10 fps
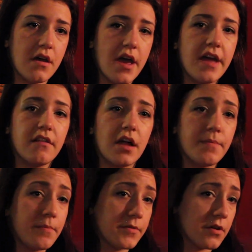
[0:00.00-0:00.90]
and a lot
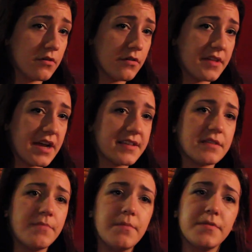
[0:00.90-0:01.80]
of people don't know that.
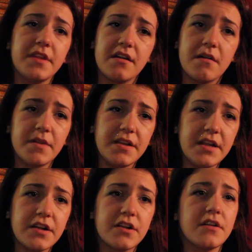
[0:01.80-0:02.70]
Some people, they come in
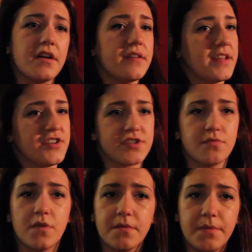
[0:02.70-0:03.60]
here, they
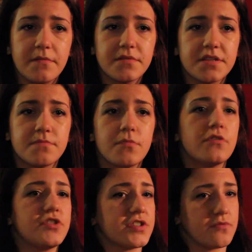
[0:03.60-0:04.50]
just want to be able to
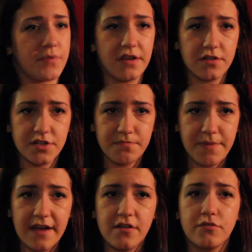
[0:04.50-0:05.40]
smoke just regular
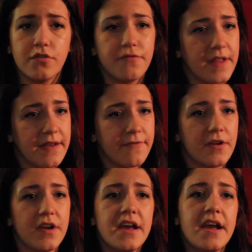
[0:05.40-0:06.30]
tobacco, no
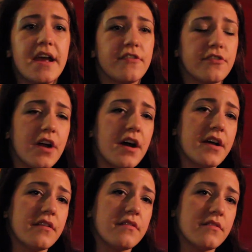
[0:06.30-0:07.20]
flavor, and they're
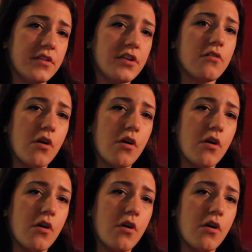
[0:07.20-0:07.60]
not, you know,